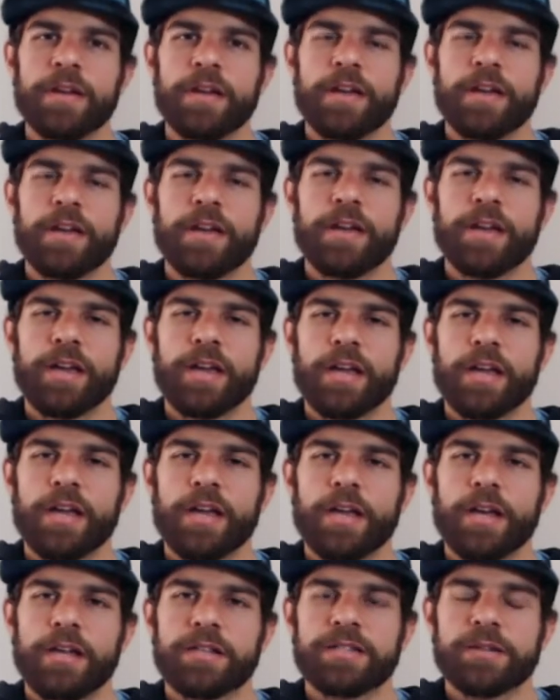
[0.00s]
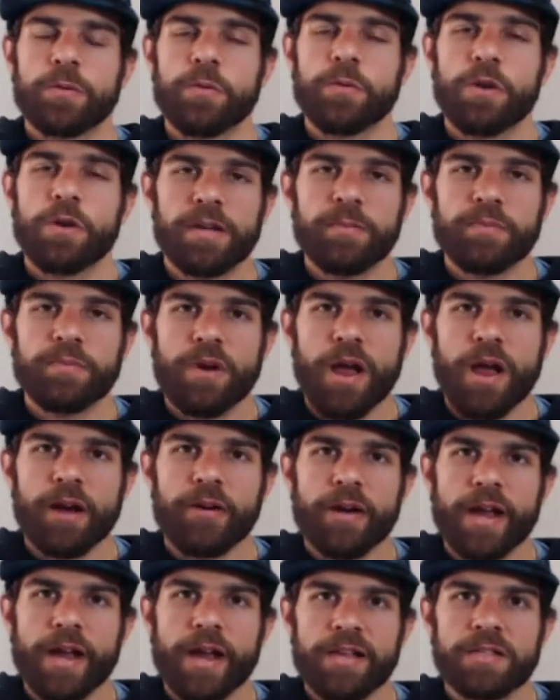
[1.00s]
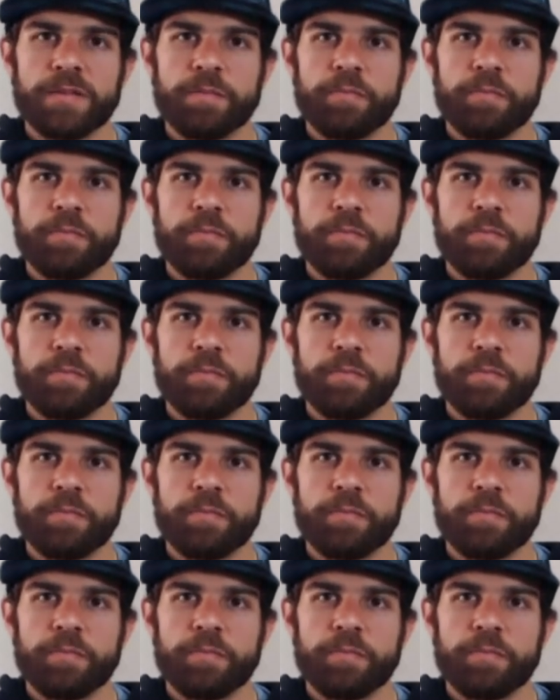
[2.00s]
And it's a work in progress,